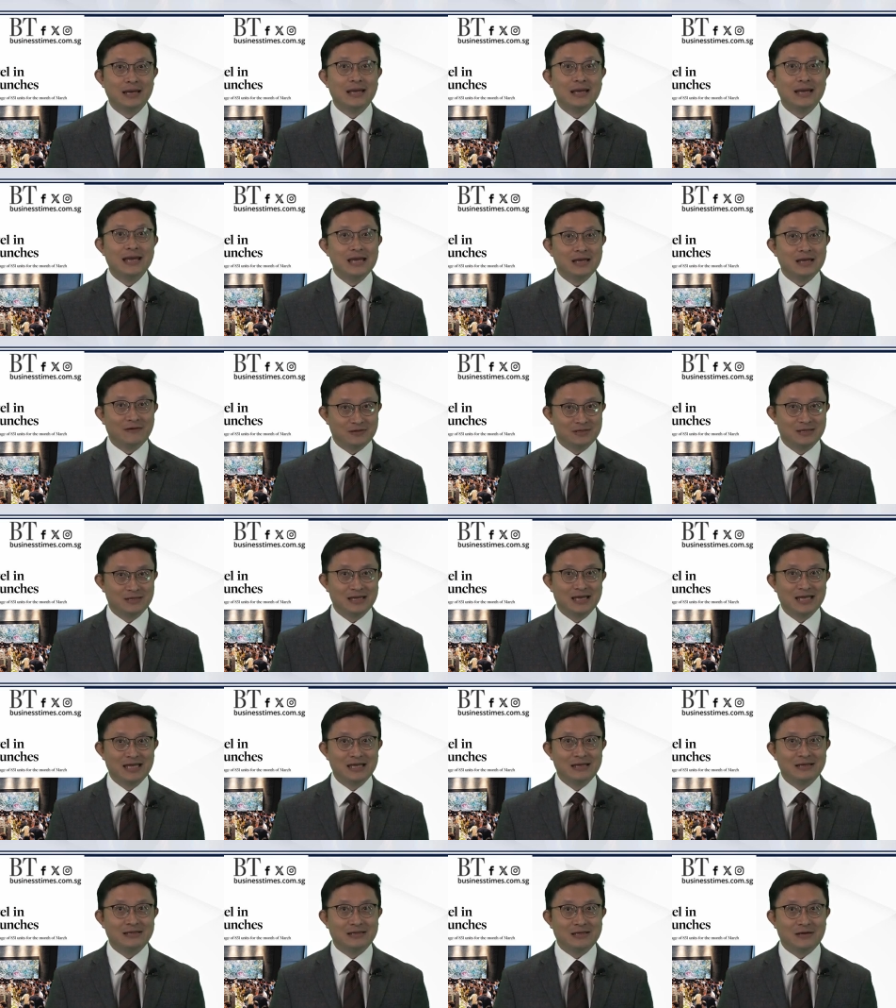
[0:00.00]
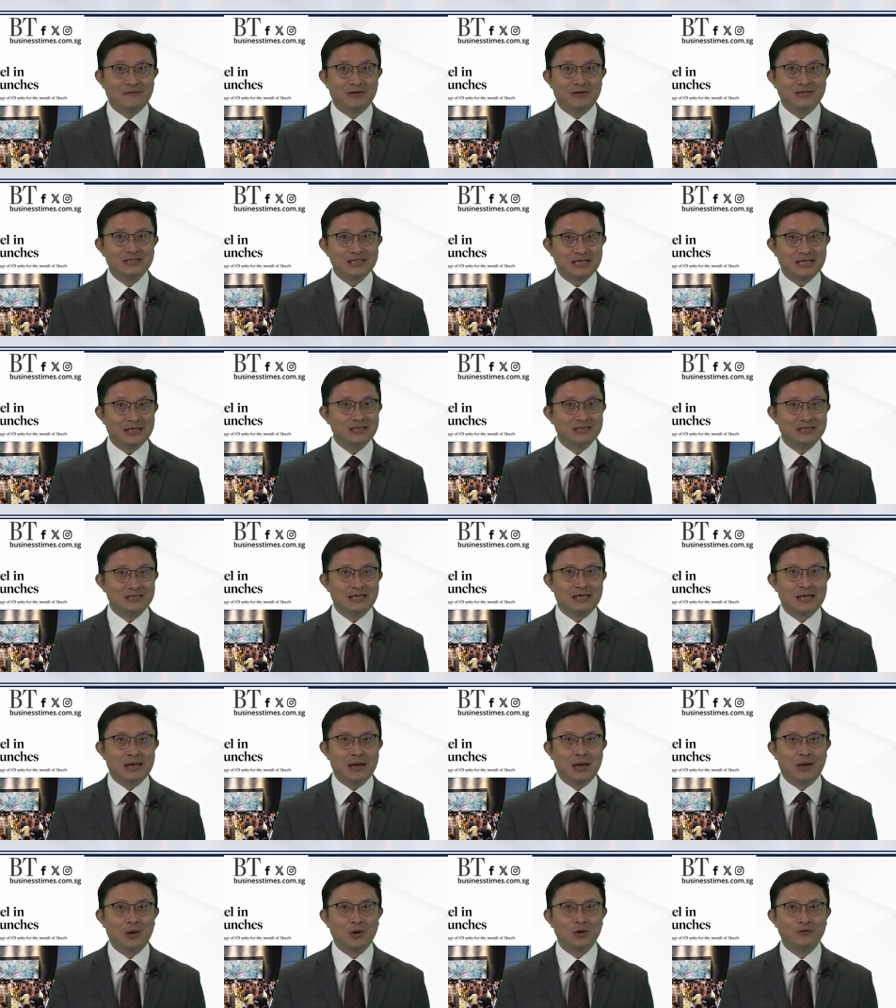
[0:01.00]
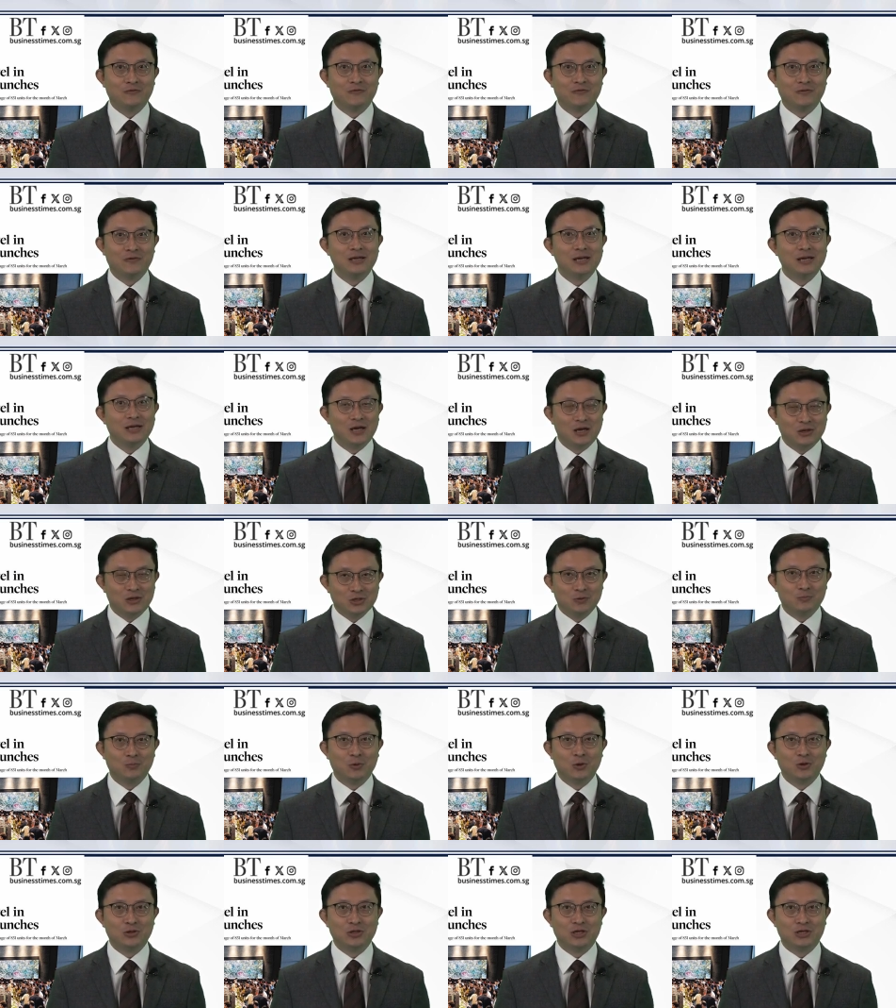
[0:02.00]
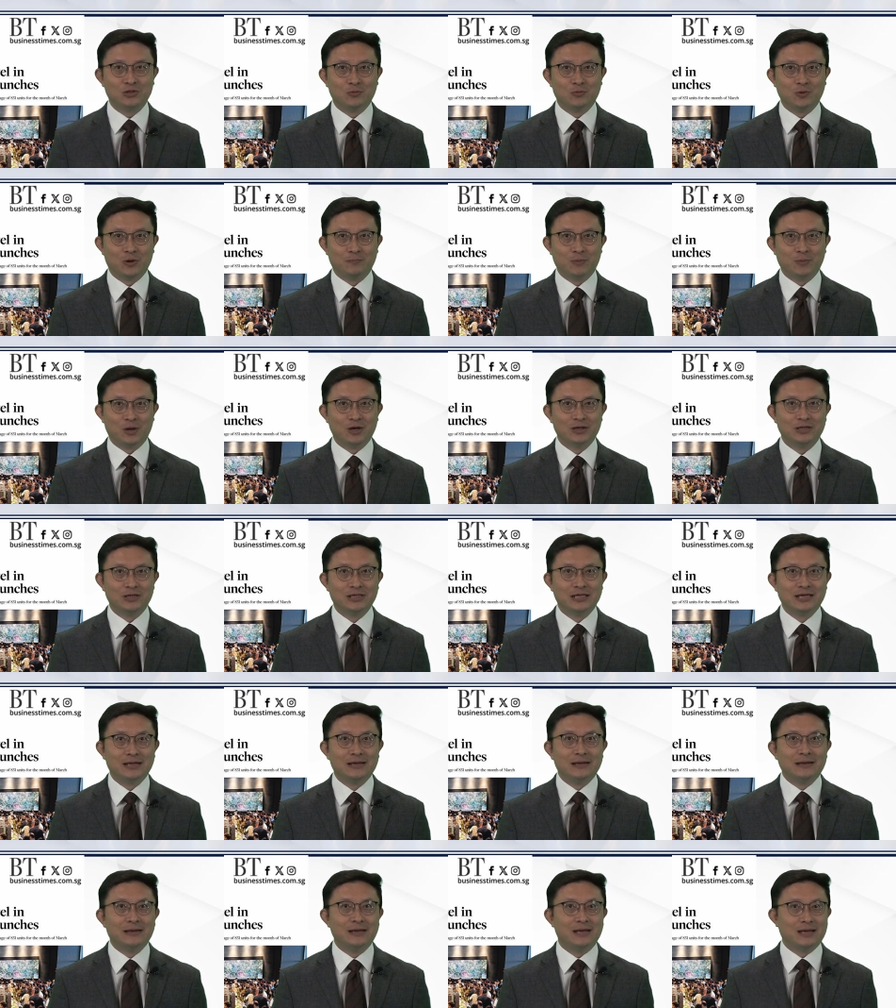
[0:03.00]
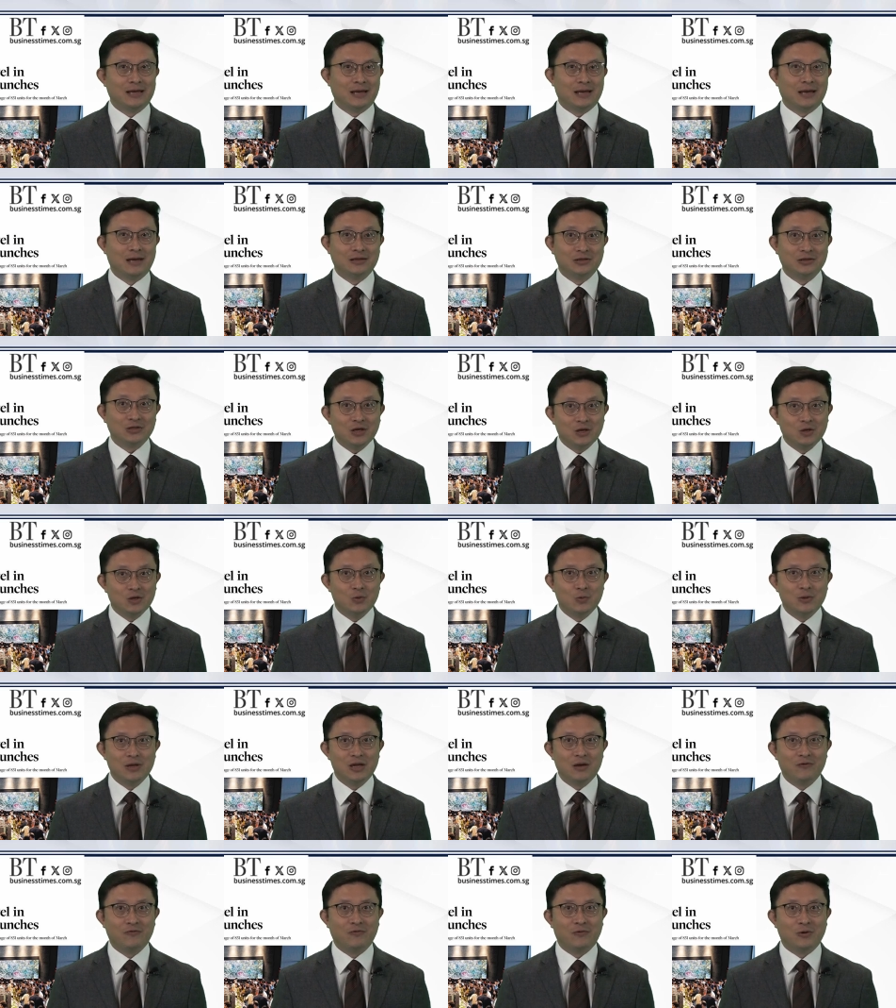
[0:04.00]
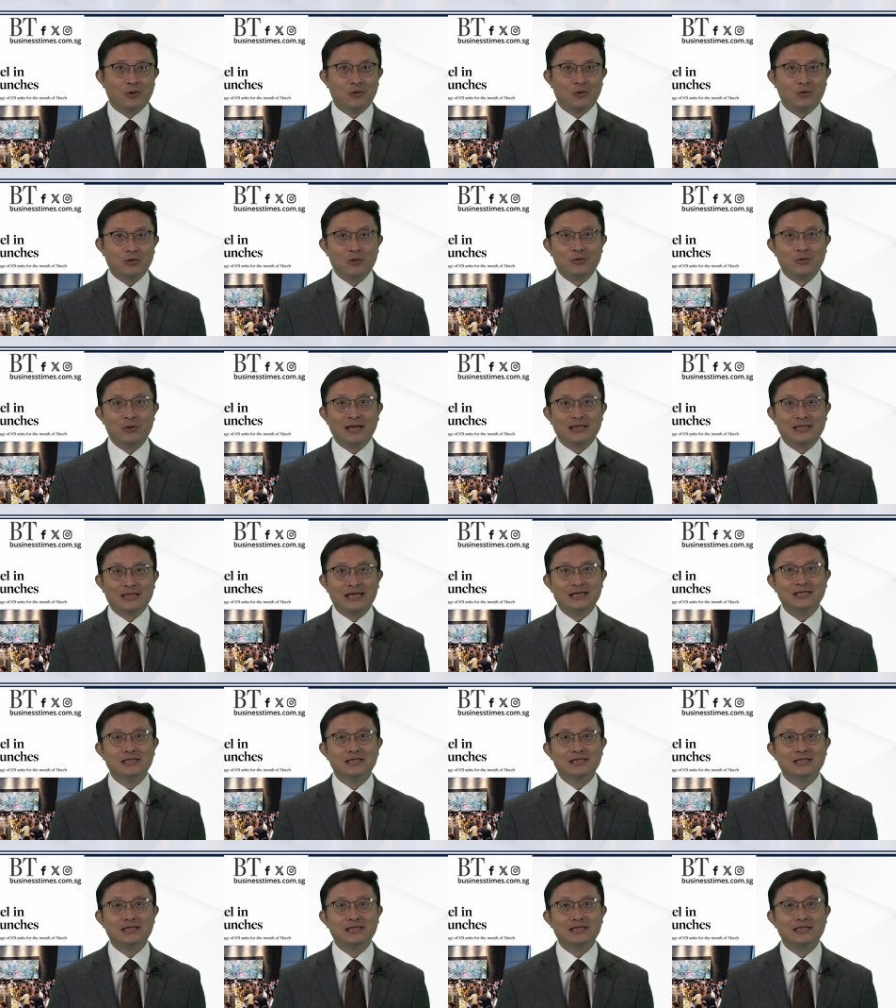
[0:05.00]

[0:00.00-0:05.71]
even in the vicinity of the larger projects we're marketing. So without further ado, let's get